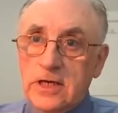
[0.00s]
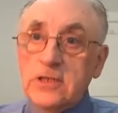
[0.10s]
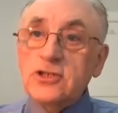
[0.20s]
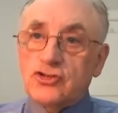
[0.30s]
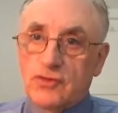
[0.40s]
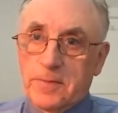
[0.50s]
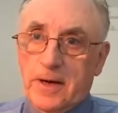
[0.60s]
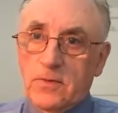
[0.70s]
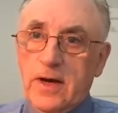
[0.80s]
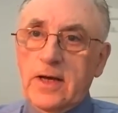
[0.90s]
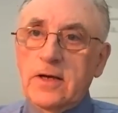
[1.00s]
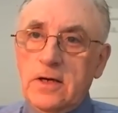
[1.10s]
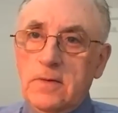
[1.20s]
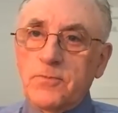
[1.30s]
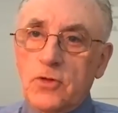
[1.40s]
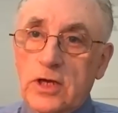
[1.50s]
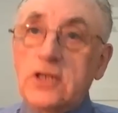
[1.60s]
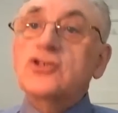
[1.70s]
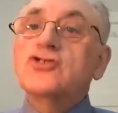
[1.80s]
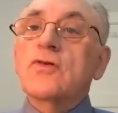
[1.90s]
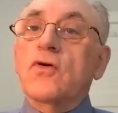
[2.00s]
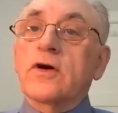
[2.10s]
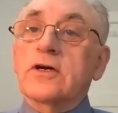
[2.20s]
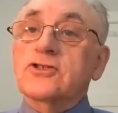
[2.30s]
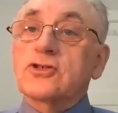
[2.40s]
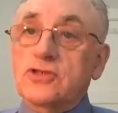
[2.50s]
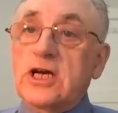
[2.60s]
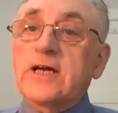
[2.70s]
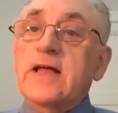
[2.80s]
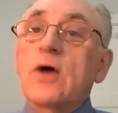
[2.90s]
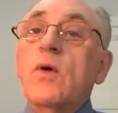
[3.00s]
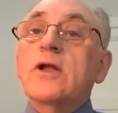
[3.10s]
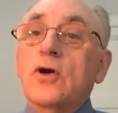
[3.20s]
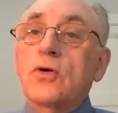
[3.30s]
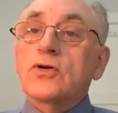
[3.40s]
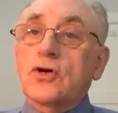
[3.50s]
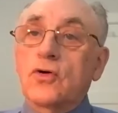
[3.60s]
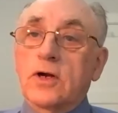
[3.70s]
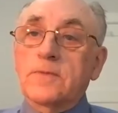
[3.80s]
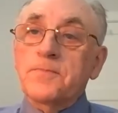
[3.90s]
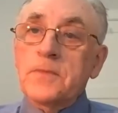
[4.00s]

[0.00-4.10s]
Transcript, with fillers: industry, by the way, industry lawyers who are saying they want to go to court